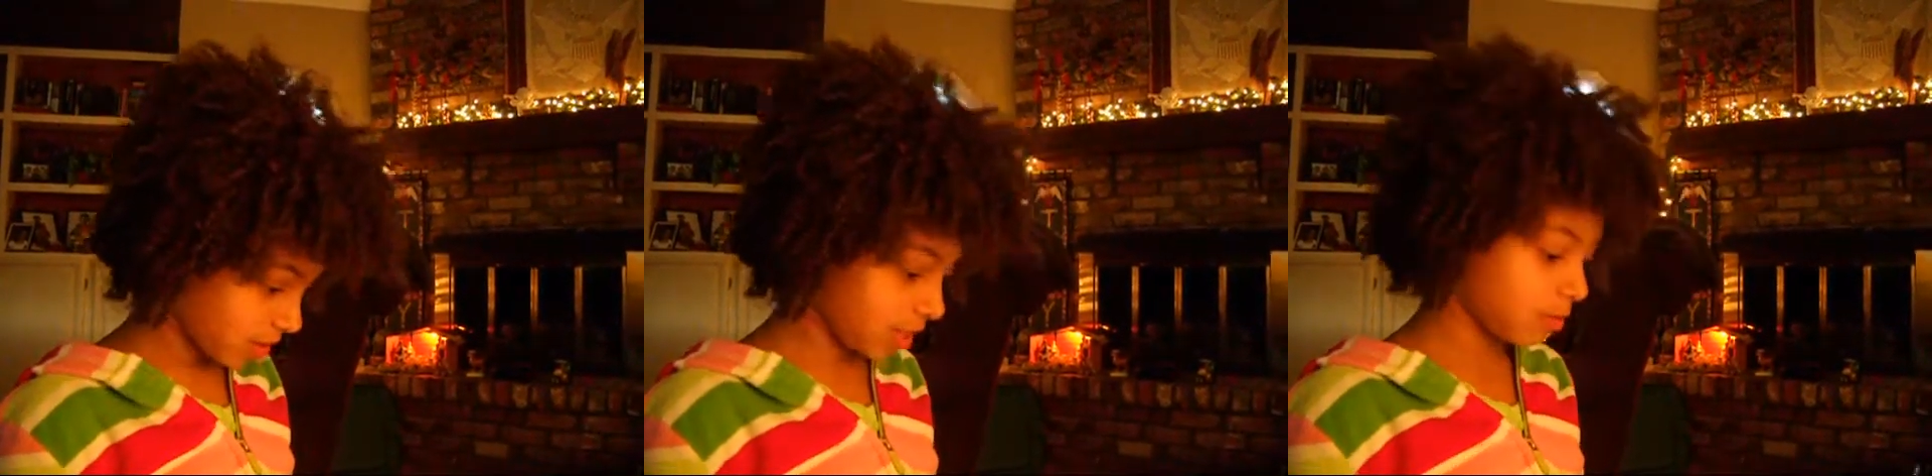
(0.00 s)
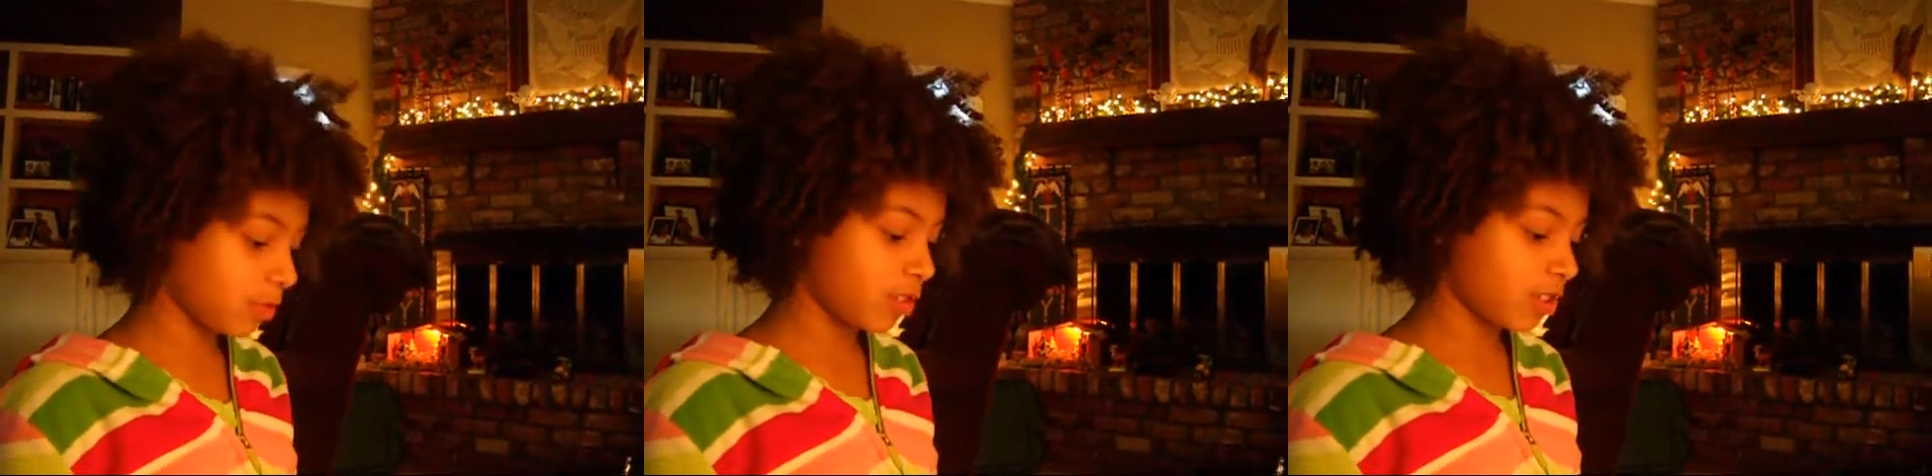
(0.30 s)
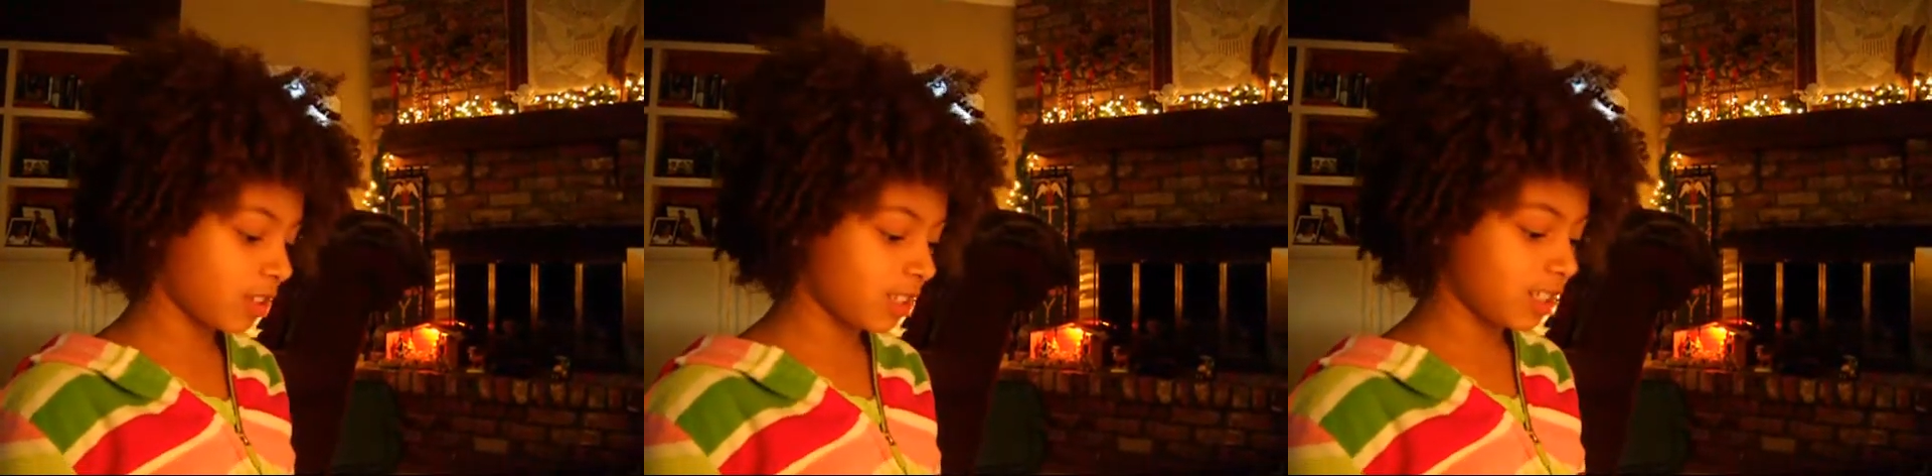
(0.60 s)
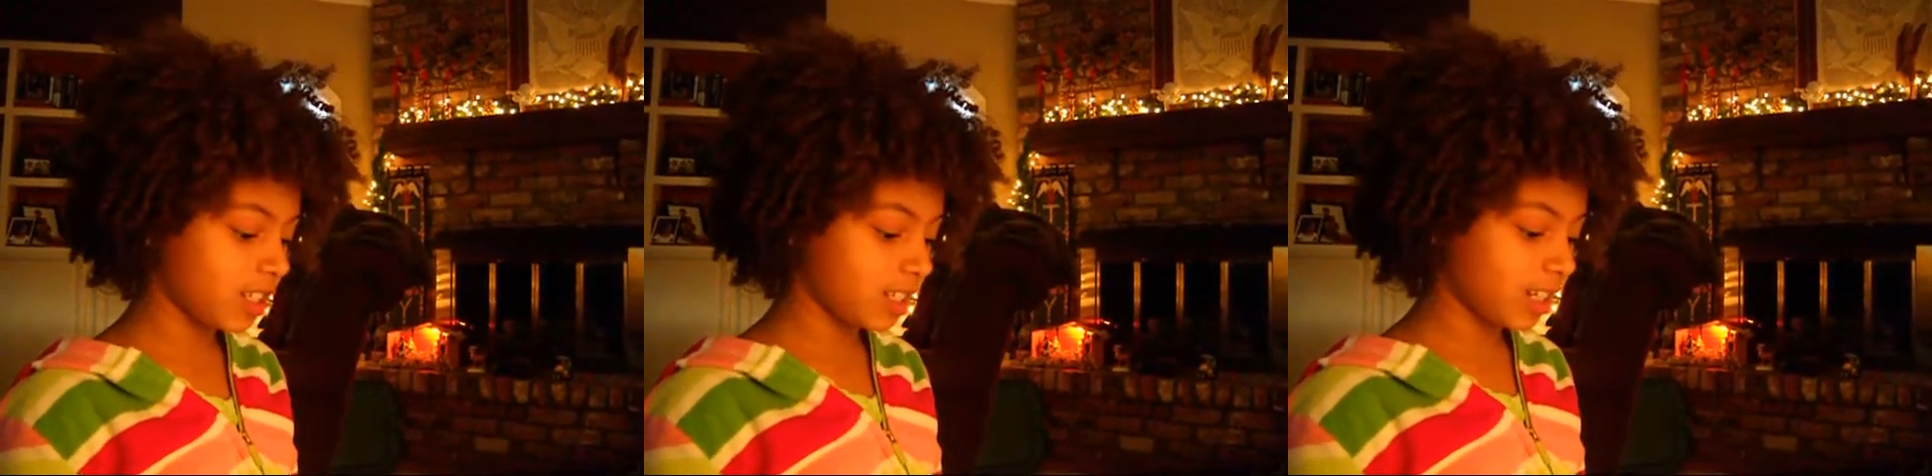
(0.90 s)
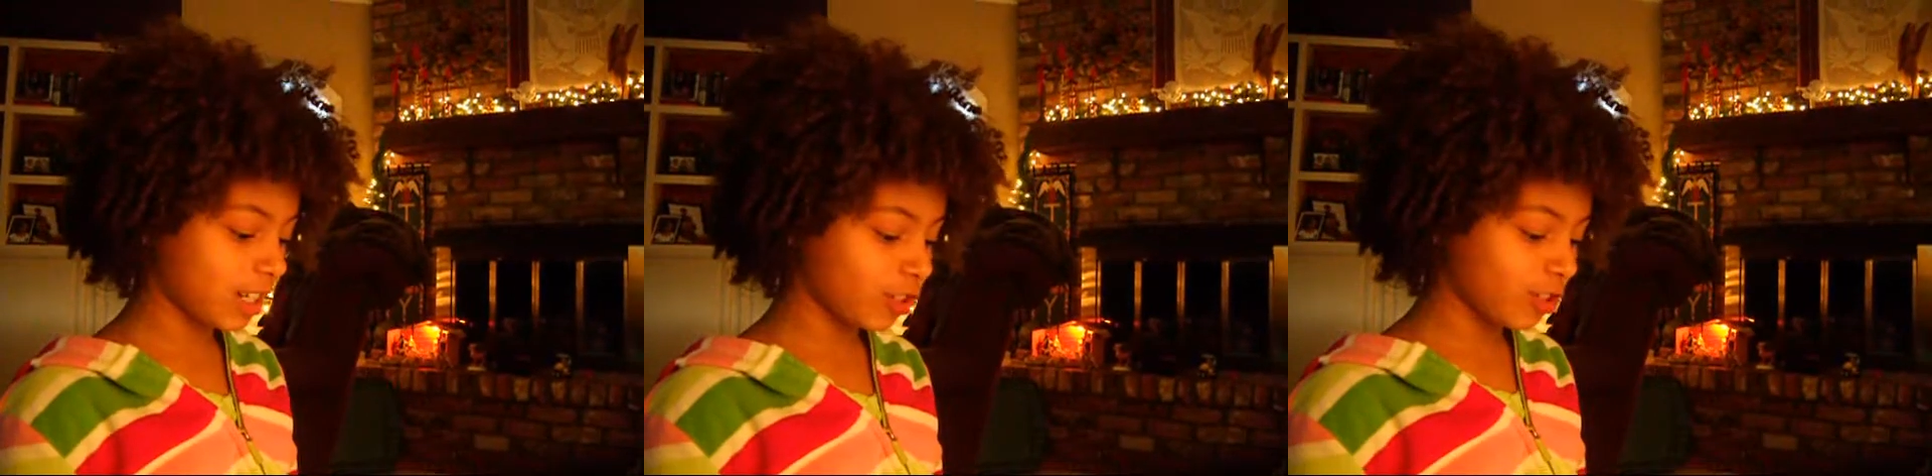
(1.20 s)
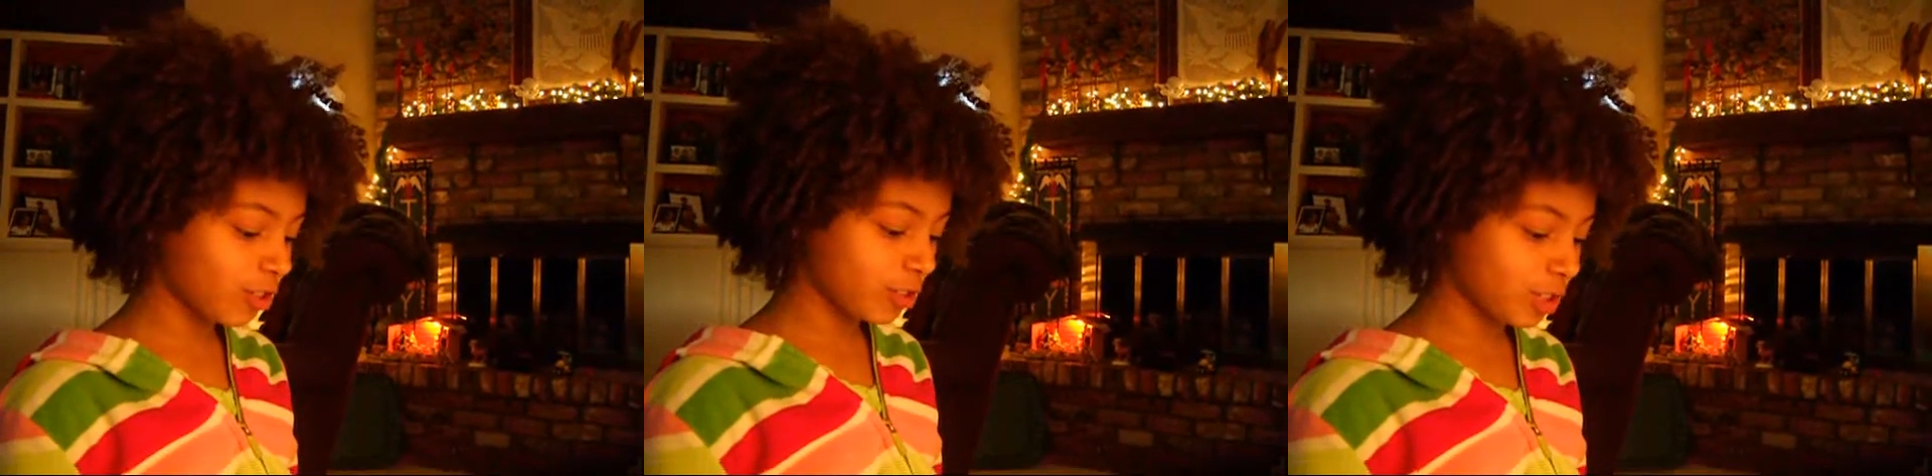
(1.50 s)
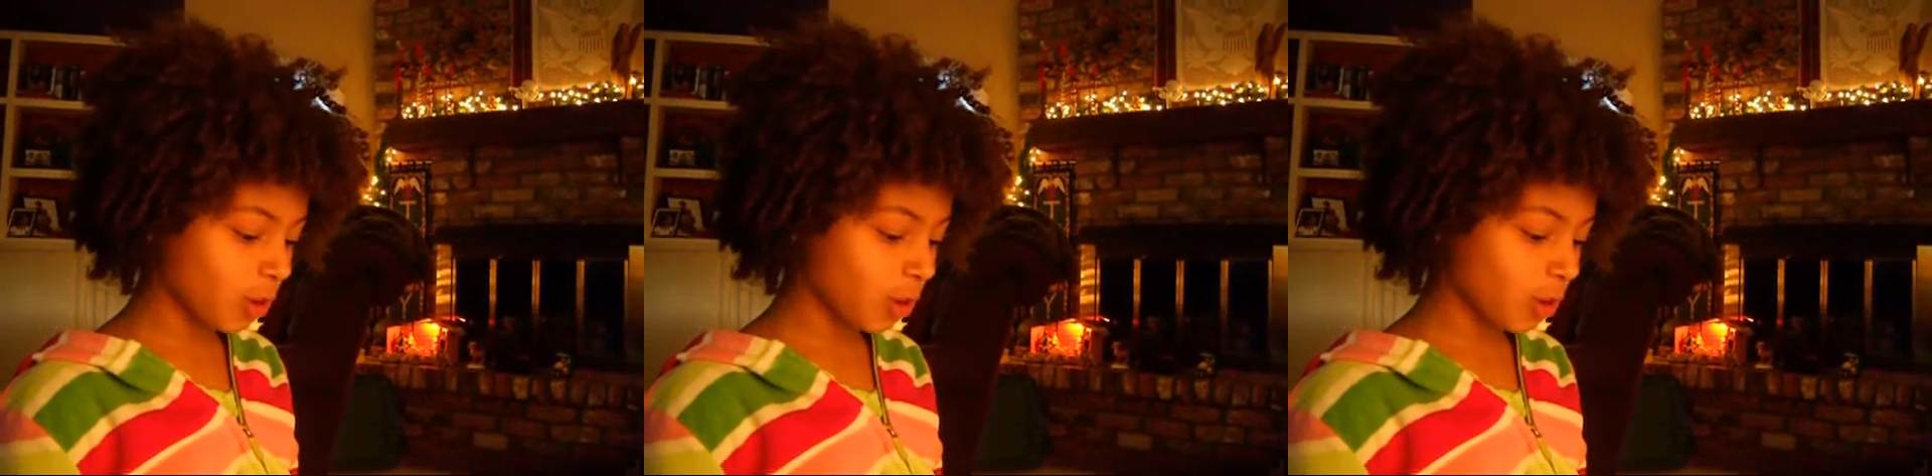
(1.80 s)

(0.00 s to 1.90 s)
it was just digital